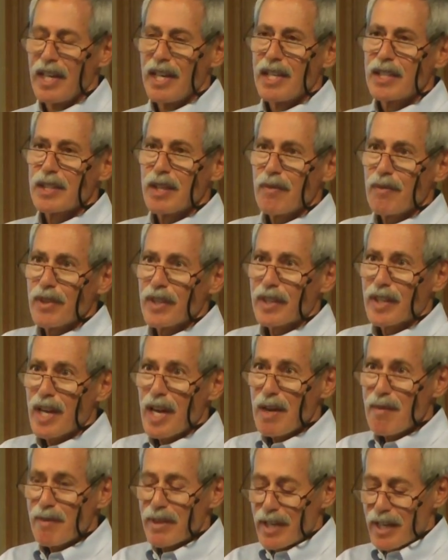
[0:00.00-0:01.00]
Some of the
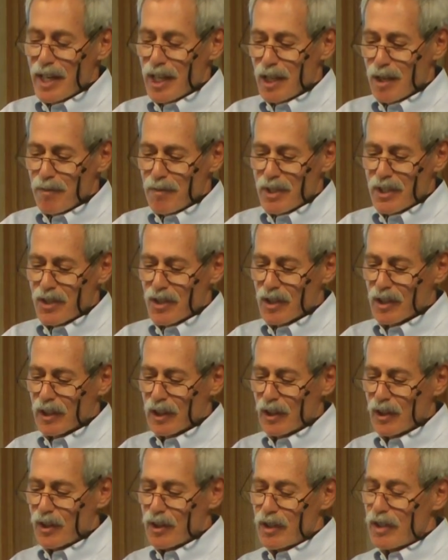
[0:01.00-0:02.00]
common elements
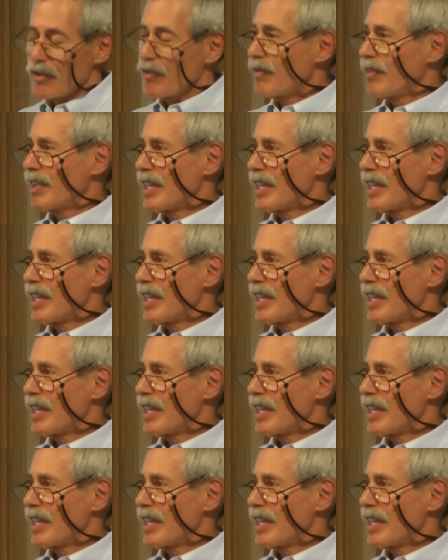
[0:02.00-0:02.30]
include,